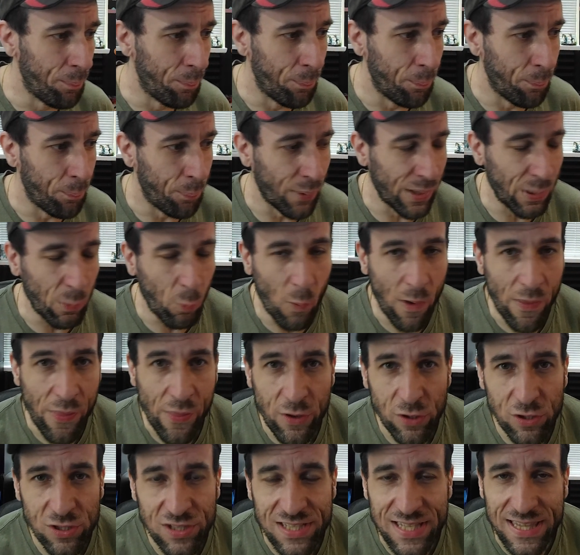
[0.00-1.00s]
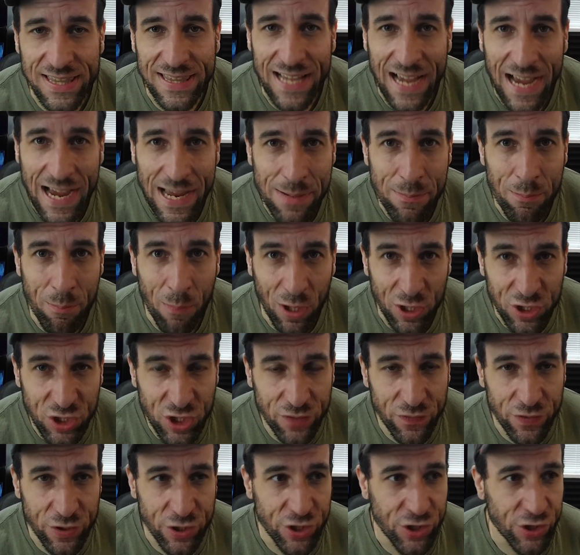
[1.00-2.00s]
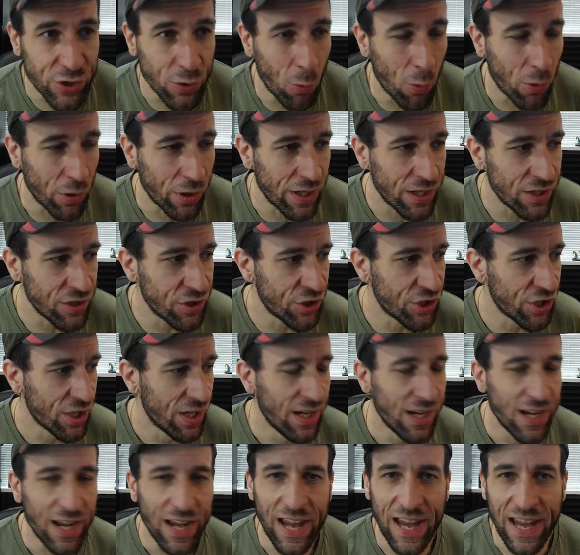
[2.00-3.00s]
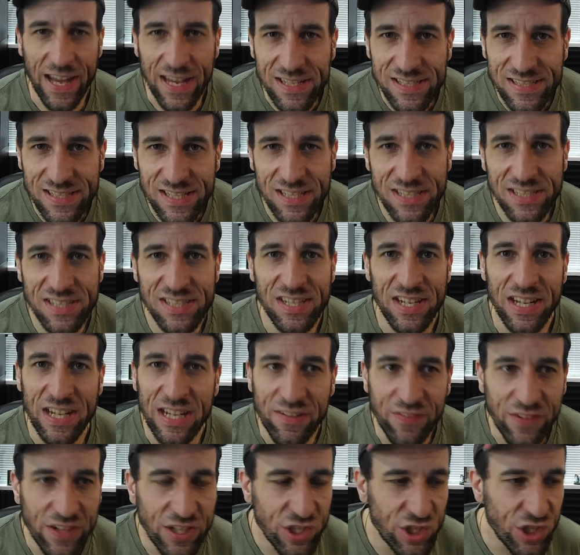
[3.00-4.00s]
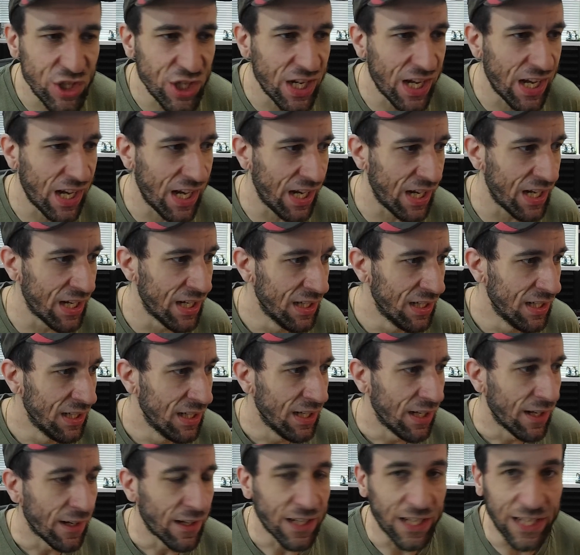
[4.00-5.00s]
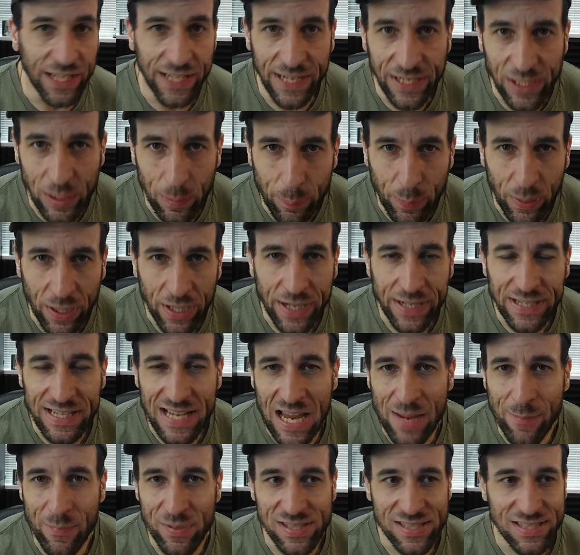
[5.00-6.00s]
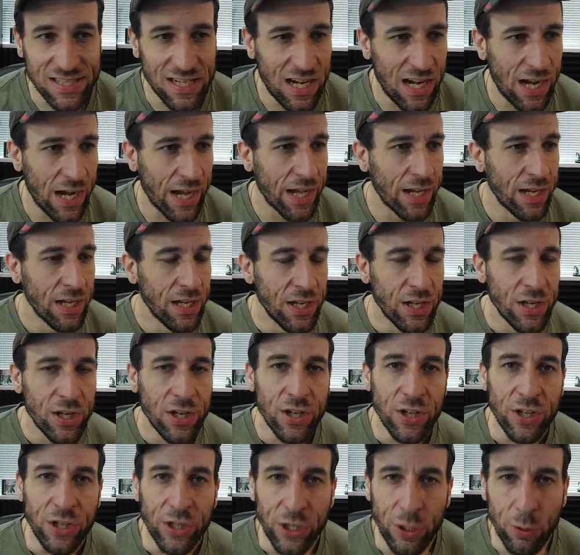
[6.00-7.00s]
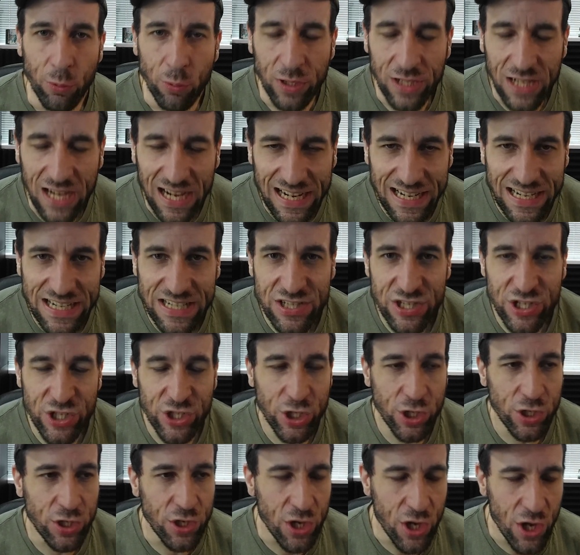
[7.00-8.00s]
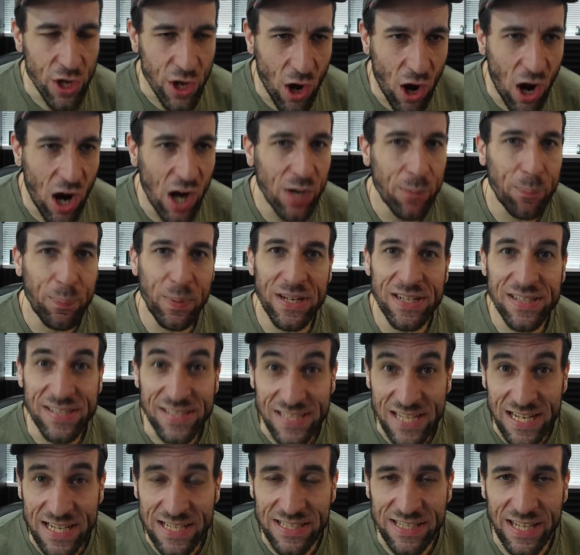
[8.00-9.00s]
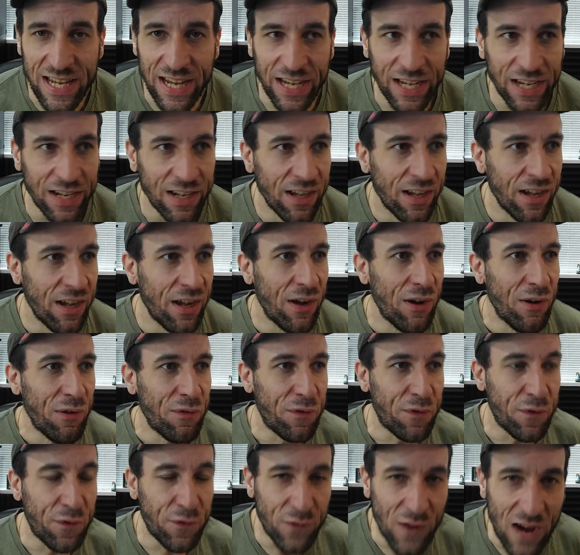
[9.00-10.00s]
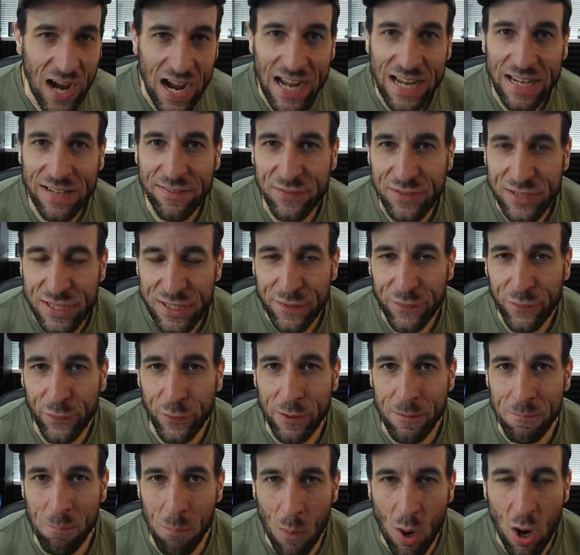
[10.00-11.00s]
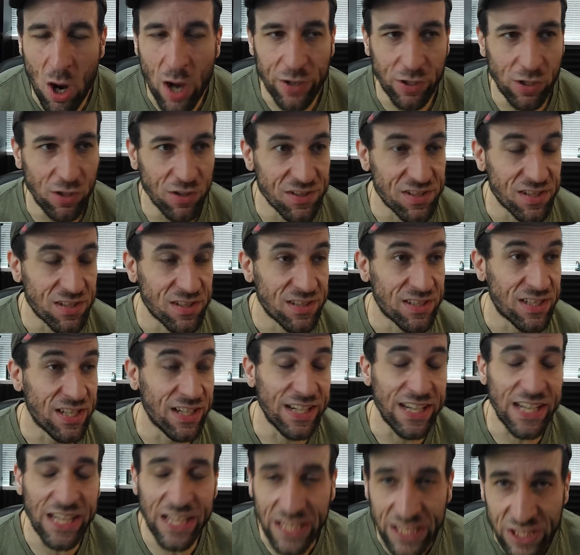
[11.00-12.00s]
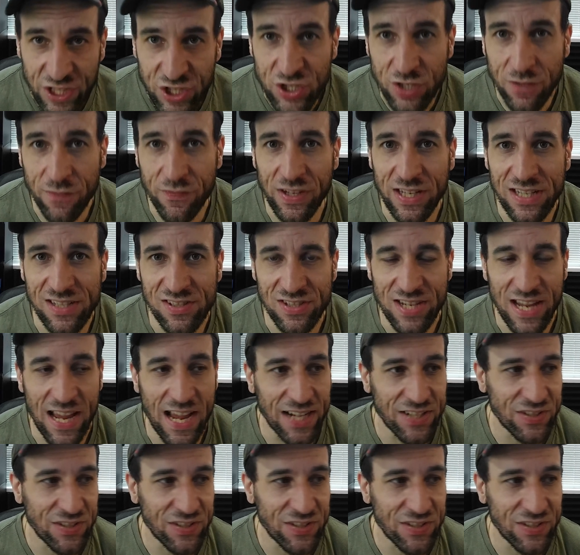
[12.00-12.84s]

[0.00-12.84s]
But when there's that much of a shortage, Asus, EVGA, Gigabyte, MSI, you guys should not be sending five different models to each of these tech